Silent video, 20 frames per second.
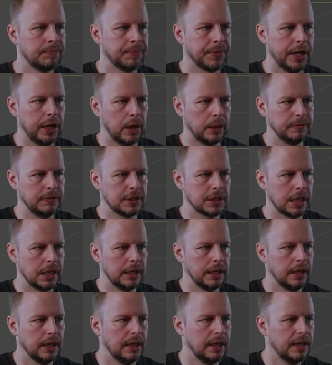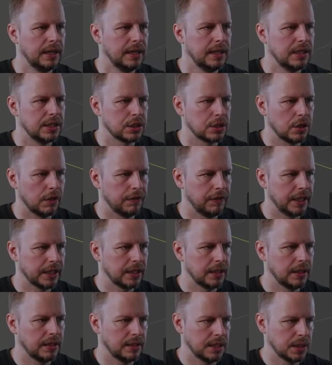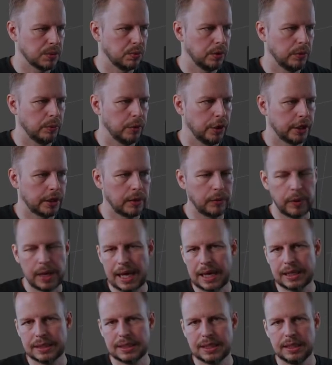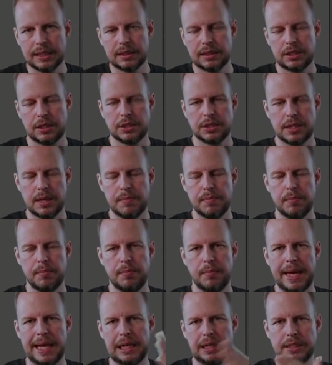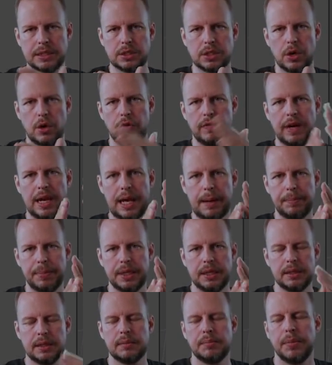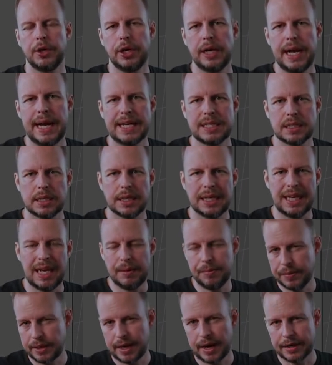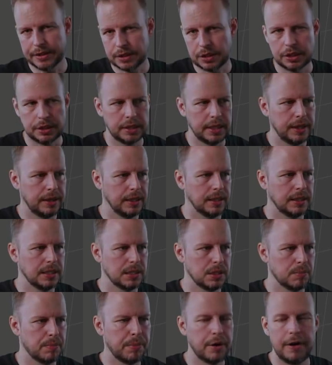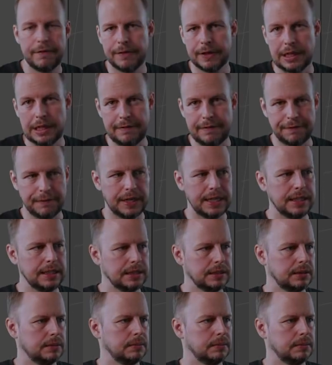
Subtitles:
And obviously, stuff like this wouldn't work in reality because the metal is overlapping, but as a game character, I think this is perfectly fine.